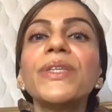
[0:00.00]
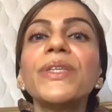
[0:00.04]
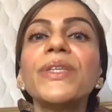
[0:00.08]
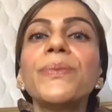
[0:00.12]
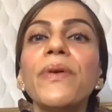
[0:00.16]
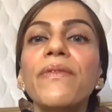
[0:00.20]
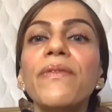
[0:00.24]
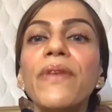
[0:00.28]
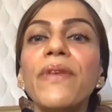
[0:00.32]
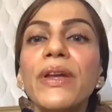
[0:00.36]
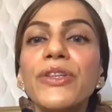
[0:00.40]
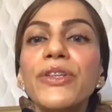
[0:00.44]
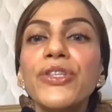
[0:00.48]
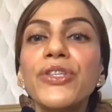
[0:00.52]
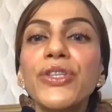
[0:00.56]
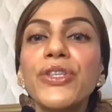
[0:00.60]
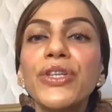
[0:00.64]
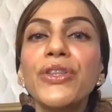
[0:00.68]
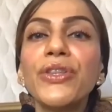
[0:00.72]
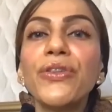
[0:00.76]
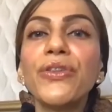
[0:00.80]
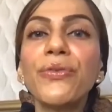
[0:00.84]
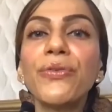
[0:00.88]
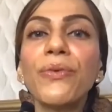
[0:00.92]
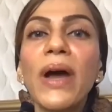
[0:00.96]
prevention
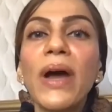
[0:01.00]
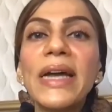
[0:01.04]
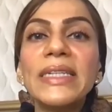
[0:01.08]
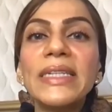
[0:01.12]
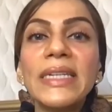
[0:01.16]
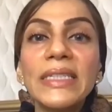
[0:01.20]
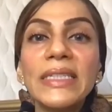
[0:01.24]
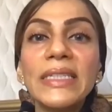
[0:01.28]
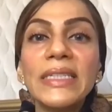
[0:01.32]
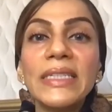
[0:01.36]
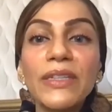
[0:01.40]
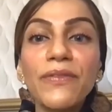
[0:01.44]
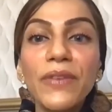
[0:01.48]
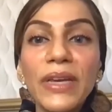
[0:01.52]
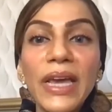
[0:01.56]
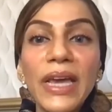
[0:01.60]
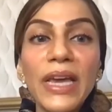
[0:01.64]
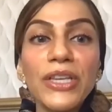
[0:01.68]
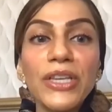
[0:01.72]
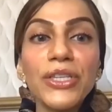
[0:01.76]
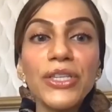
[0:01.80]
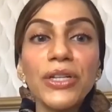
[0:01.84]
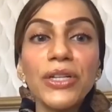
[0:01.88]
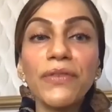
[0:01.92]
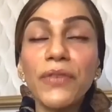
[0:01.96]
through
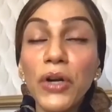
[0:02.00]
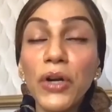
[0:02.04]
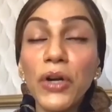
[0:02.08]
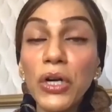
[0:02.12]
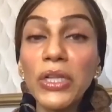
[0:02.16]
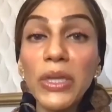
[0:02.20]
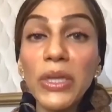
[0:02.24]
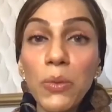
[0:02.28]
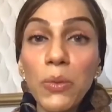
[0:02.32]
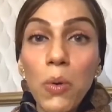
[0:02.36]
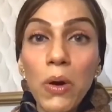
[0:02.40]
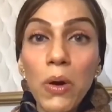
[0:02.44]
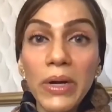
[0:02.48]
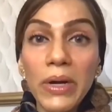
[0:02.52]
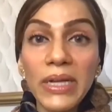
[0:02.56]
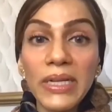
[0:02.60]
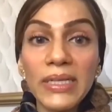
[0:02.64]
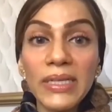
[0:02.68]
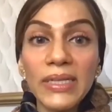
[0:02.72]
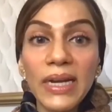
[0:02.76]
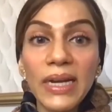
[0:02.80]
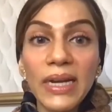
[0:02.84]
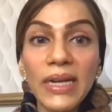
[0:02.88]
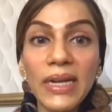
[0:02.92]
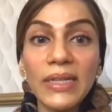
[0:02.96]
identification of early warning
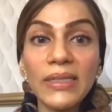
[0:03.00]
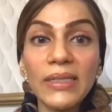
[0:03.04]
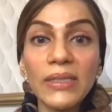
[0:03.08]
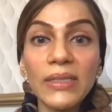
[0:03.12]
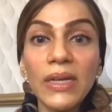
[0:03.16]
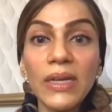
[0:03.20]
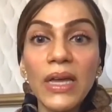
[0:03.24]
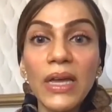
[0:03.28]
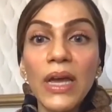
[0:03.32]
signs.